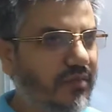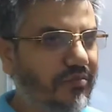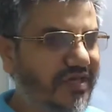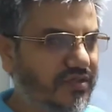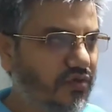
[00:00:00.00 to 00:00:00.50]

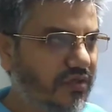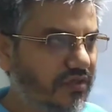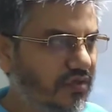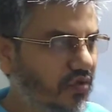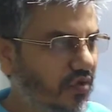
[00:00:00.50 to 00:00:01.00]

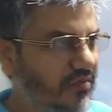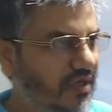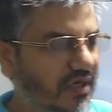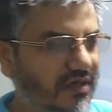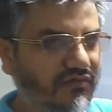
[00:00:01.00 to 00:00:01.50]
majority of
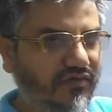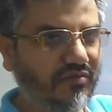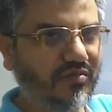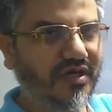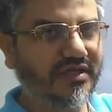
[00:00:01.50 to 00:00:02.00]
the
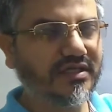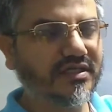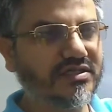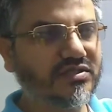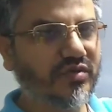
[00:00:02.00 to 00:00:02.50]
alpha
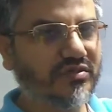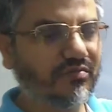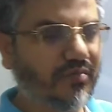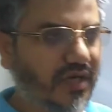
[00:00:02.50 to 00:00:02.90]
particles will